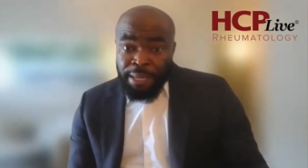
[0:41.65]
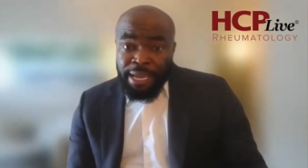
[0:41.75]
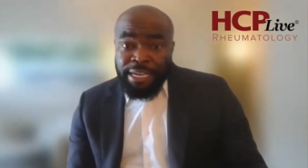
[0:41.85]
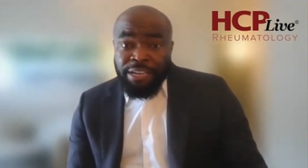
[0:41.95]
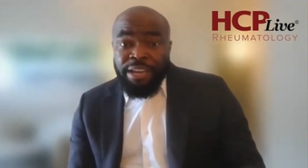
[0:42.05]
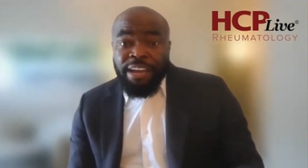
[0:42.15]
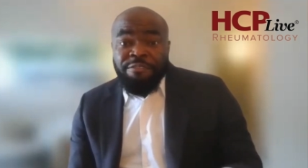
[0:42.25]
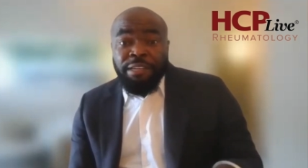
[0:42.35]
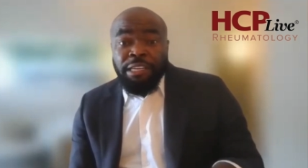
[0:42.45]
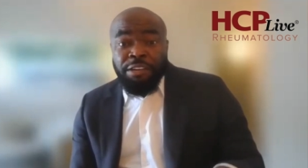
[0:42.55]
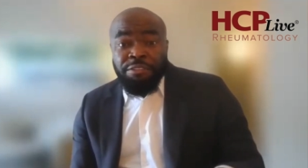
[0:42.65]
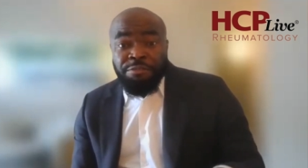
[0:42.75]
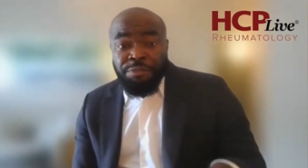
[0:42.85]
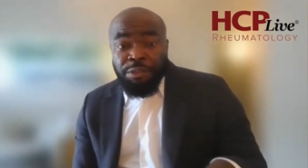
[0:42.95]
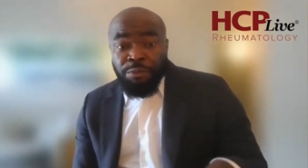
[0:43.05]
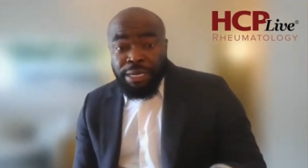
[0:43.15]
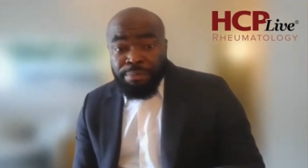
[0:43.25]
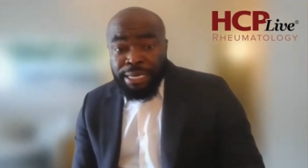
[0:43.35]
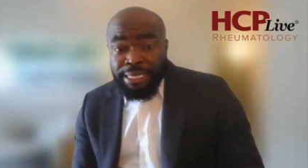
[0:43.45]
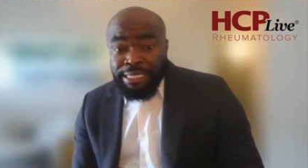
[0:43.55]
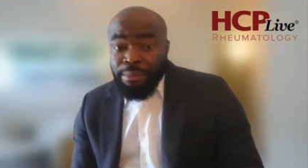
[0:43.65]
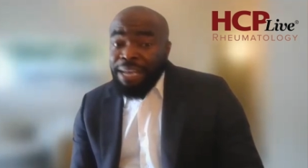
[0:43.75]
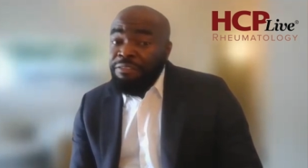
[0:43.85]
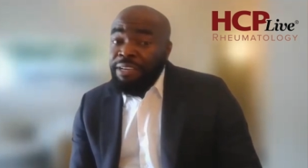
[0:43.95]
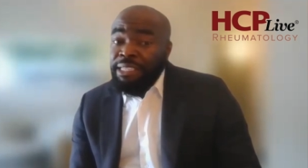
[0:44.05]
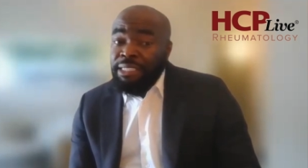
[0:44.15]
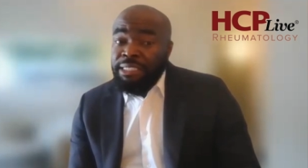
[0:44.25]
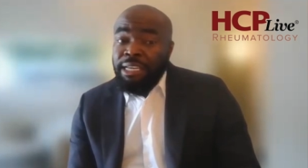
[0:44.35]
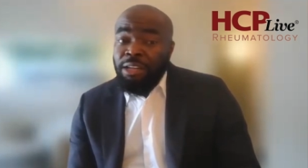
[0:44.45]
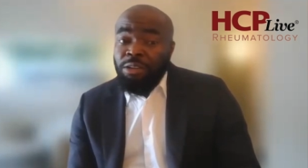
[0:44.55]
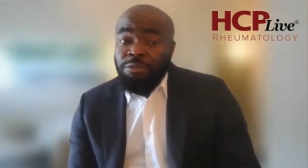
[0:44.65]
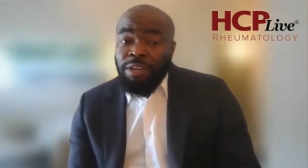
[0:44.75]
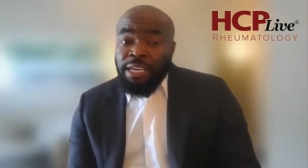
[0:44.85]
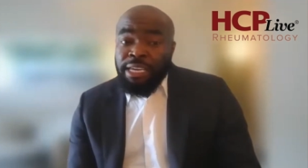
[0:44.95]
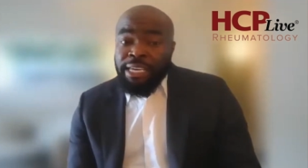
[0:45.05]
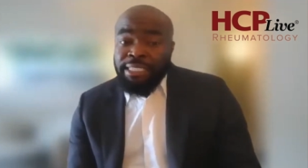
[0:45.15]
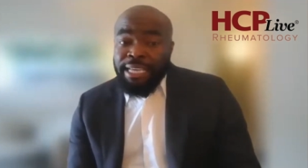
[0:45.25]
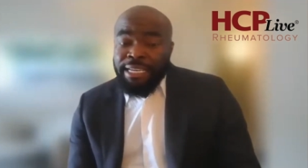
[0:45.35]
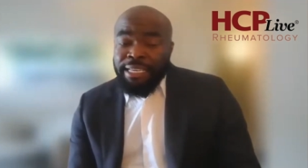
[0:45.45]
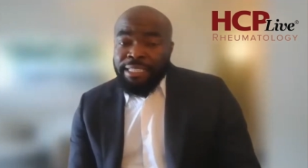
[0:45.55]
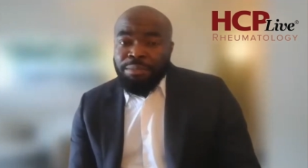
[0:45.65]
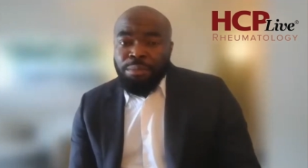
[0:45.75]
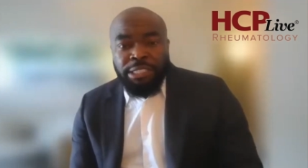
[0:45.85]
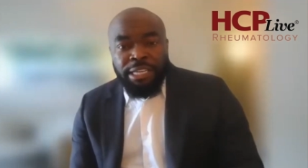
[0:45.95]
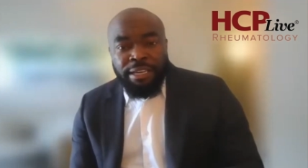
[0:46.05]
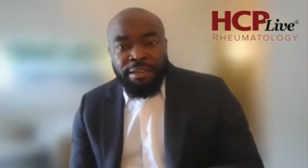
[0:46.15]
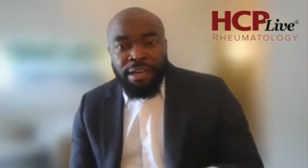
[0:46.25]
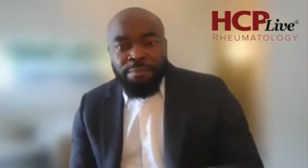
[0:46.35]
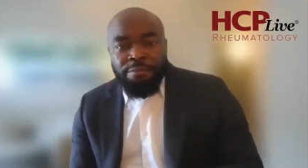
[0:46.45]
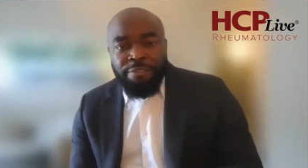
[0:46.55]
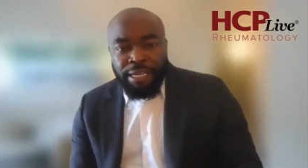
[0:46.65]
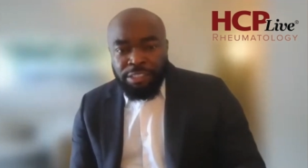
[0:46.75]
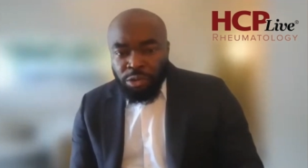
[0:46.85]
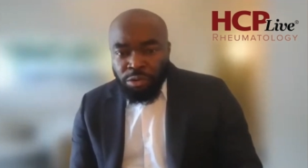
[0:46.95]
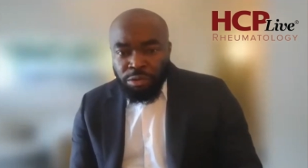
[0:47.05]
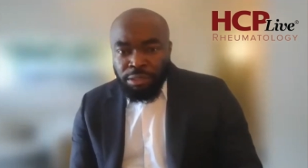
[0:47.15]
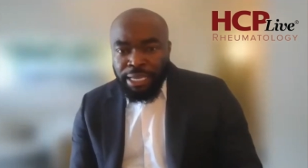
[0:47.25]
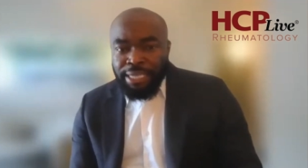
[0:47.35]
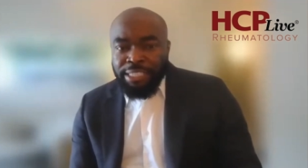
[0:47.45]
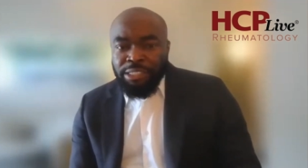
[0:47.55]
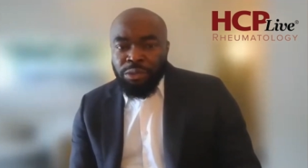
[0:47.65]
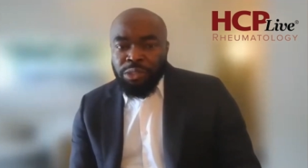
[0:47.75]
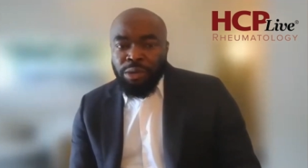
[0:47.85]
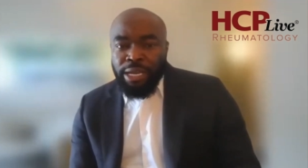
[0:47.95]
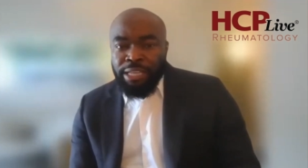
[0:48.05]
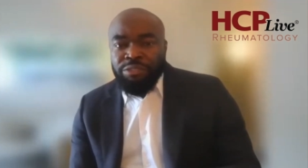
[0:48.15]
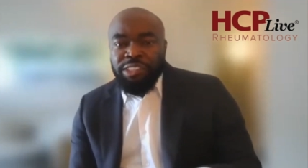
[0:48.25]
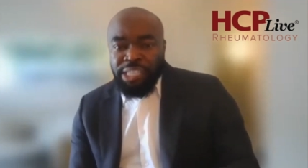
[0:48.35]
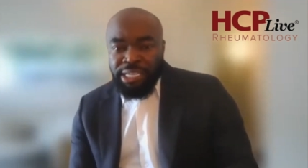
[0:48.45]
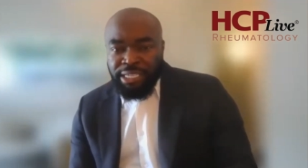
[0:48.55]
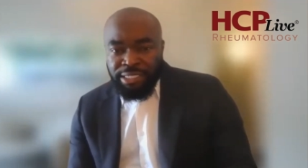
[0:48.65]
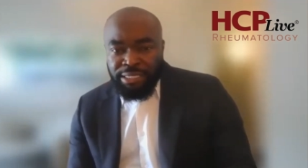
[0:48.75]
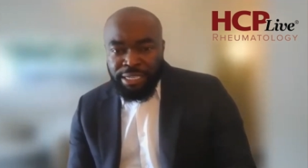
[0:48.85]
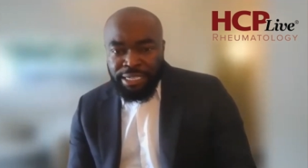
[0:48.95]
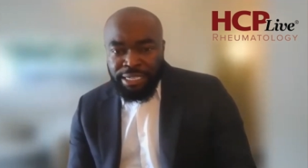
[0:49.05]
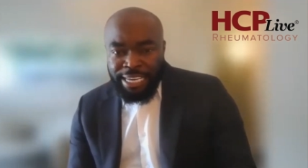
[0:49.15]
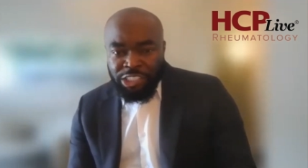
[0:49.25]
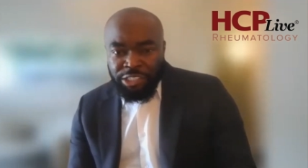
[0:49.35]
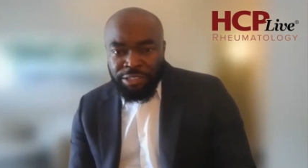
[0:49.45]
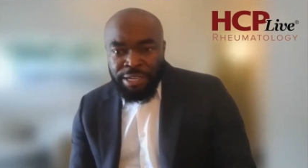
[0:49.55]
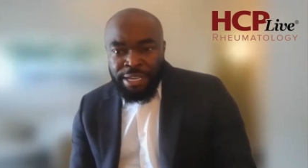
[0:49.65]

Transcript: and then you have a lot of the way the PSA manifests itself is that it's multifactorial um, and it's also heterogeneous in, in nature.